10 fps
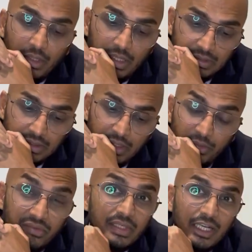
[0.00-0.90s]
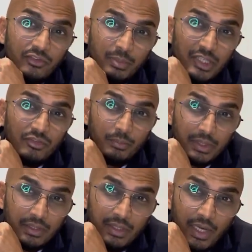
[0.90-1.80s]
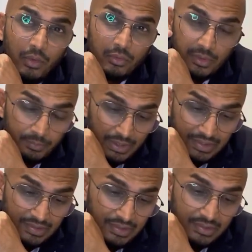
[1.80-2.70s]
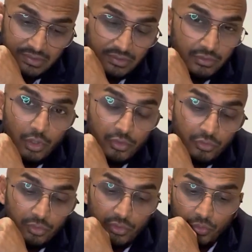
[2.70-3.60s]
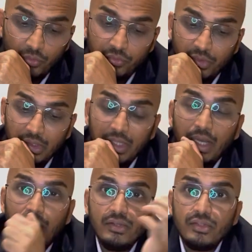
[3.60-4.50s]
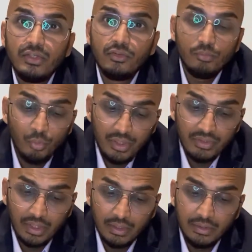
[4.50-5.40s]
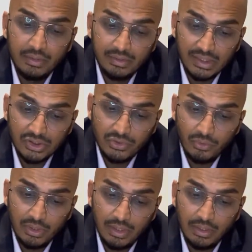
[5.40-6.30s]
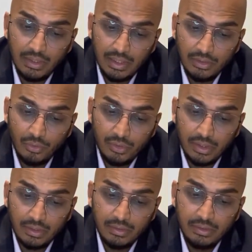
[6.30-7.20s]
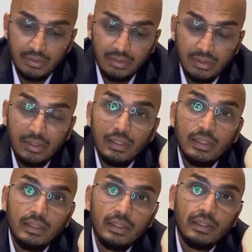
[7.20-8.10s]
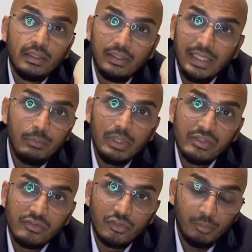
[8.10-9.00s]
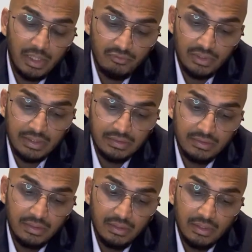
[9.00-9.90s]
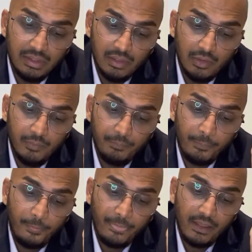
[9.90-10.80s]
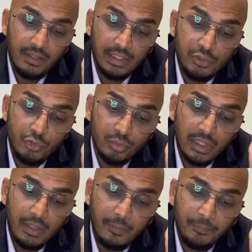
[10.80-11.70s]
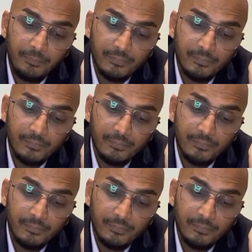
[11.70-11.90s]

Assagam is a nice place, but now the pricing has gone through the roof. I suggest Muira, Nashnola, Aldona. Great places to buy villas. Anjuna,